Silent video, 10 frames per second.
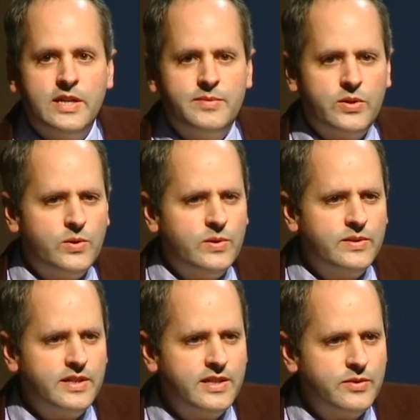and I'm
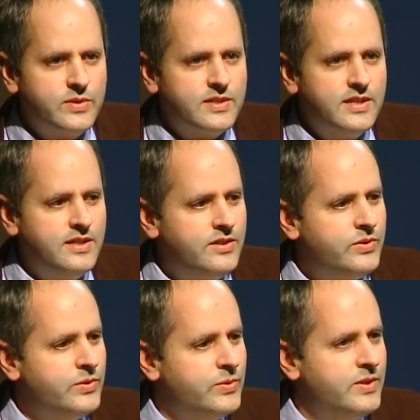told that it was he
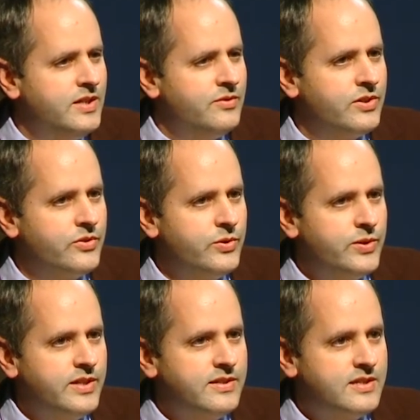who
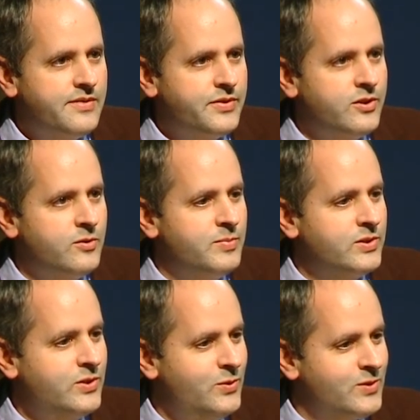recruited Stefano
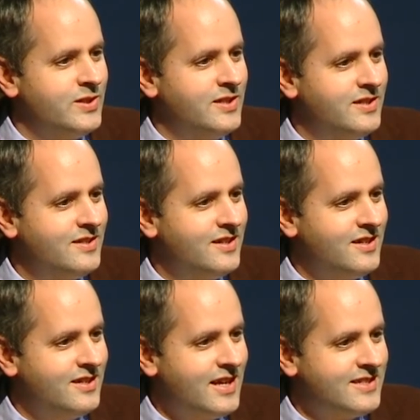Bertuzzi
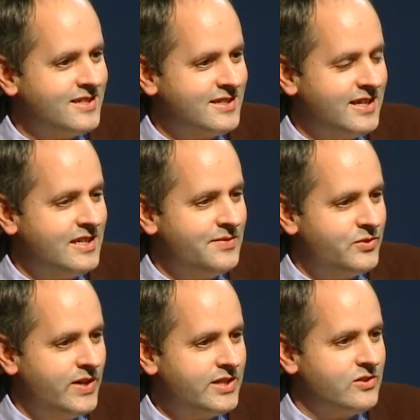uh, as executive
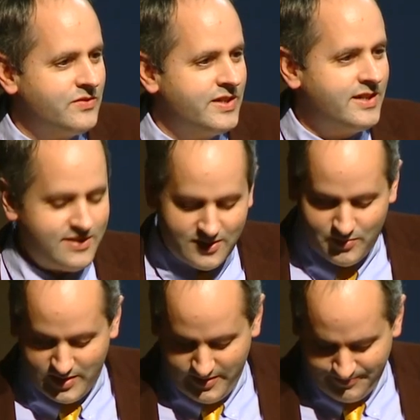director of
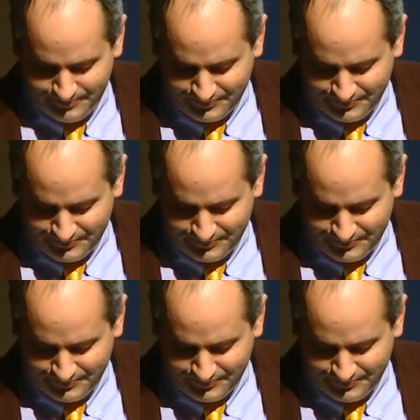ASCB.